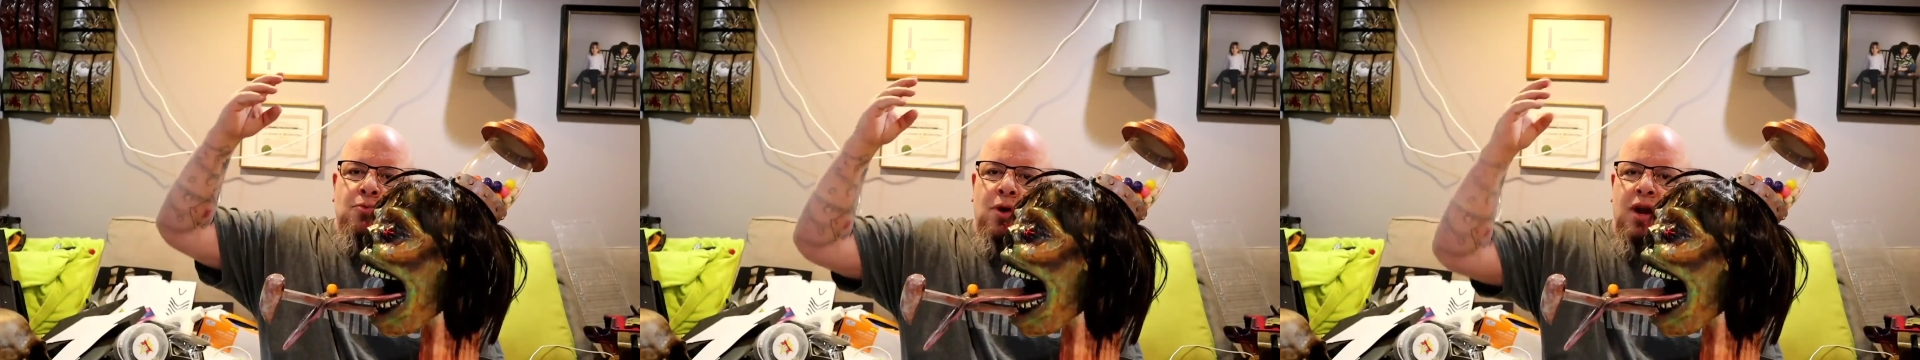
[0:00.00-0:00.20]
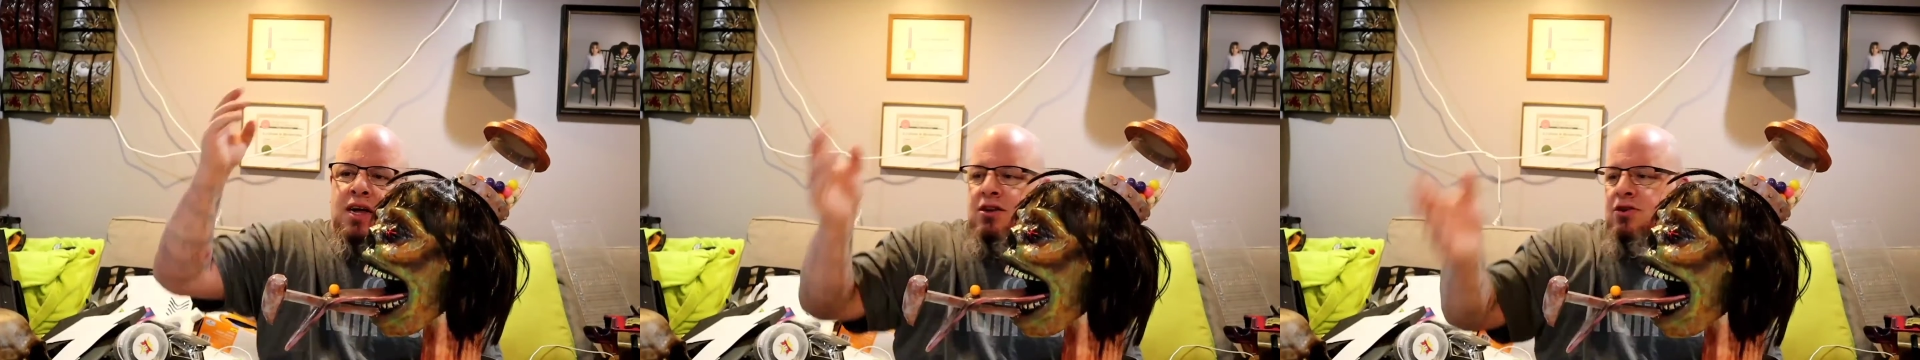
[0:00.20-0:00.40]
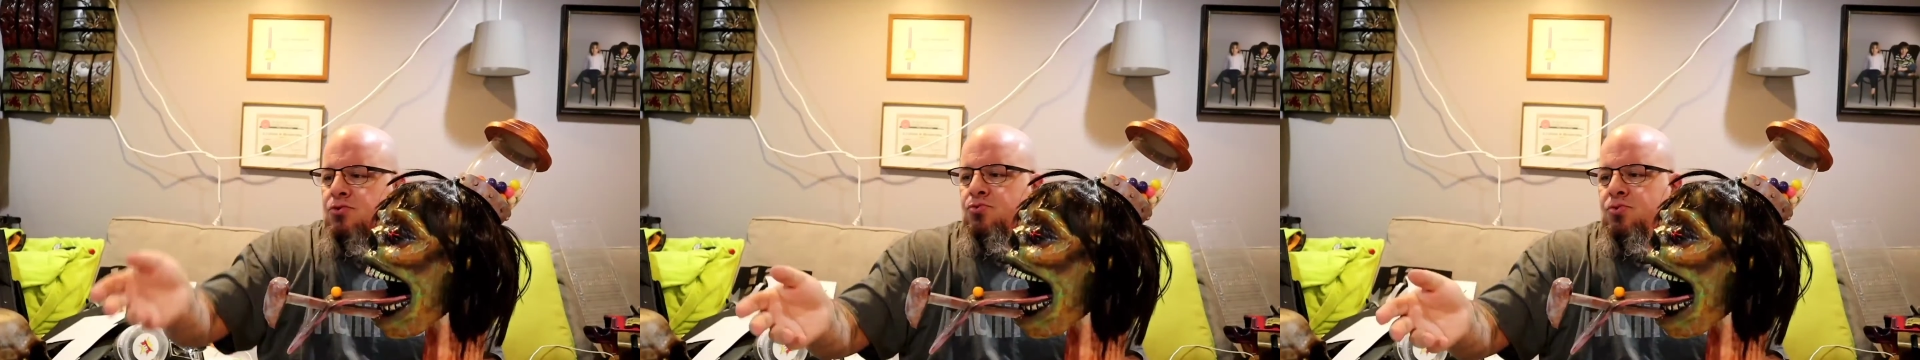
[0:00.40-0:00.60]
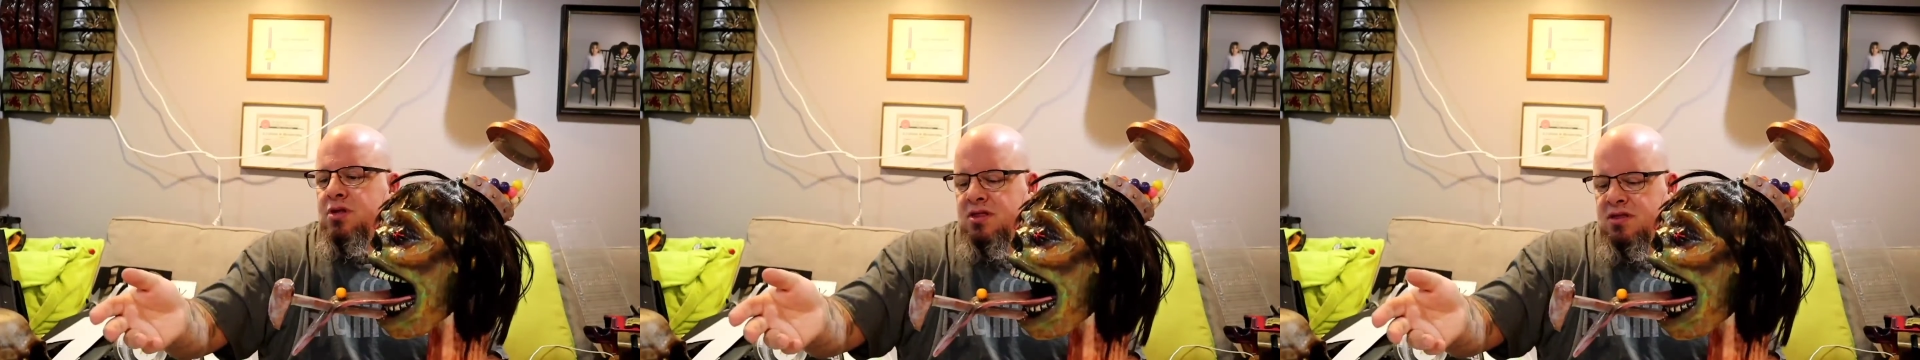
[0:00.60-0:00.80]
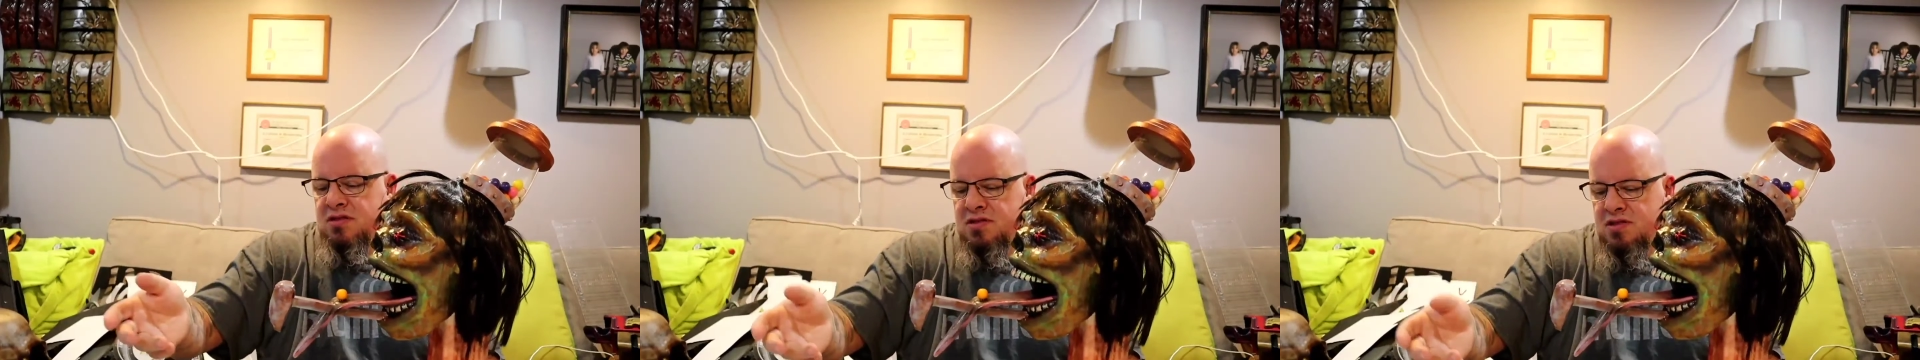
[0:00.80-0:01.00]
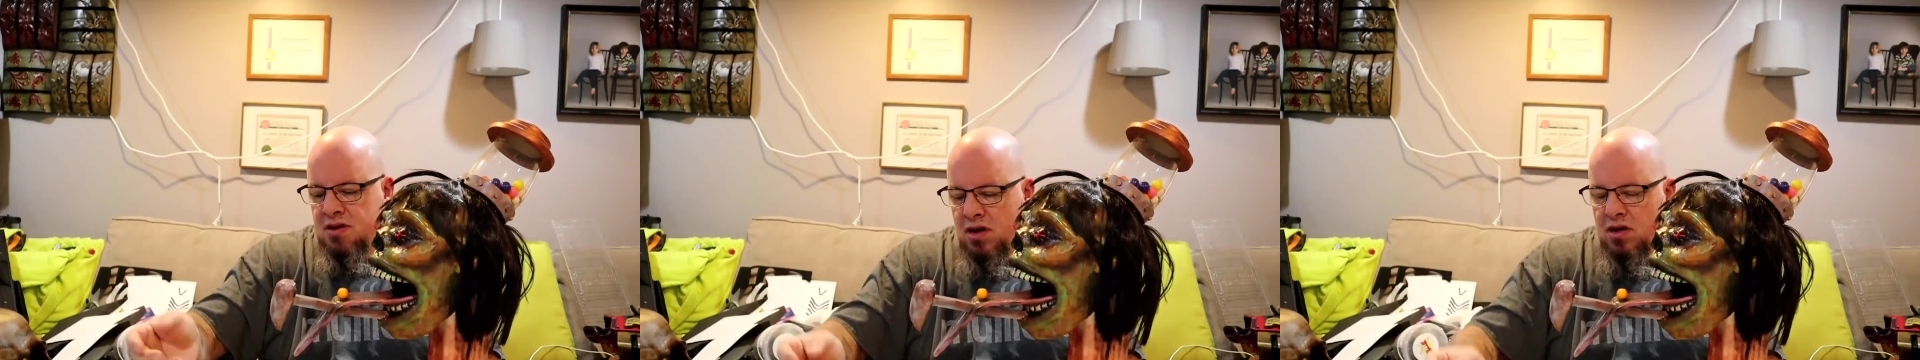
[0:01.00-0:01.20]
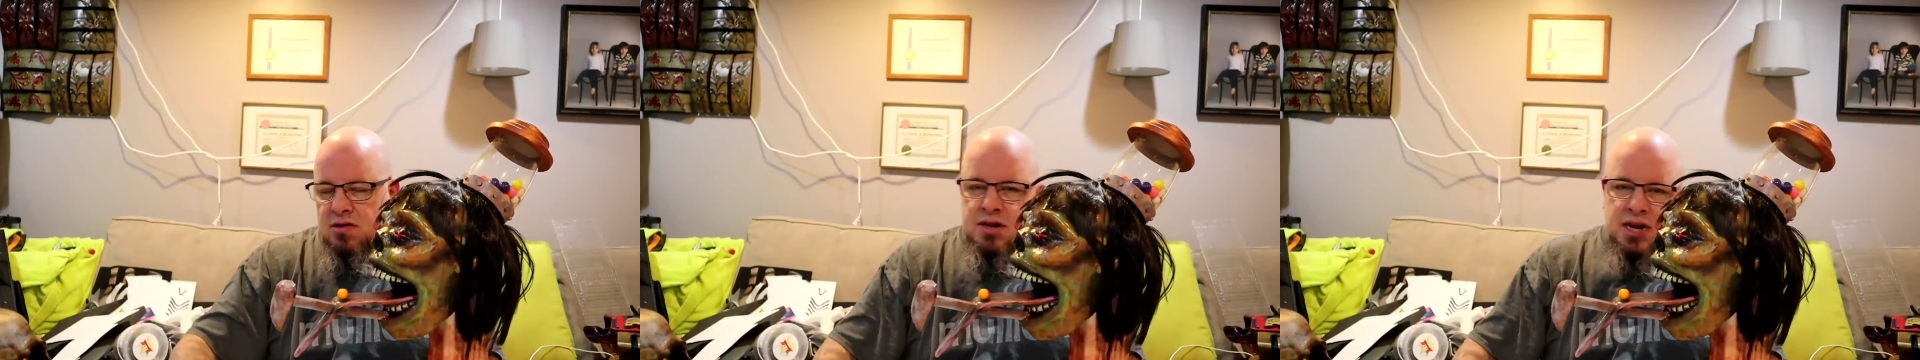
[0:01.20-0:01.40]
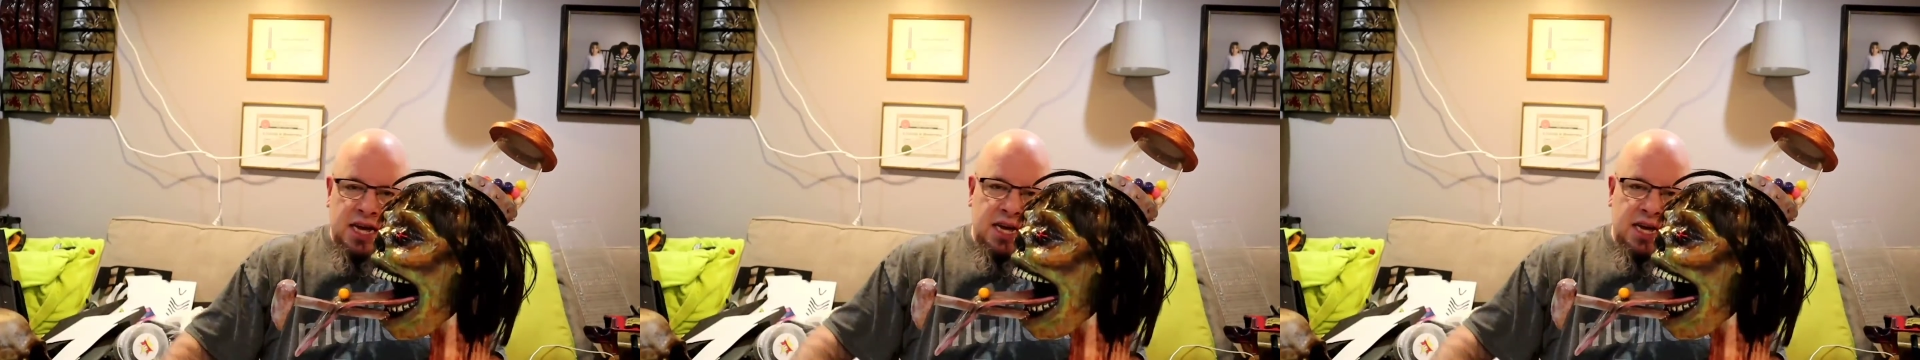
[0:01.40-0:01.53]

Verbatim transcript: what I do with the skull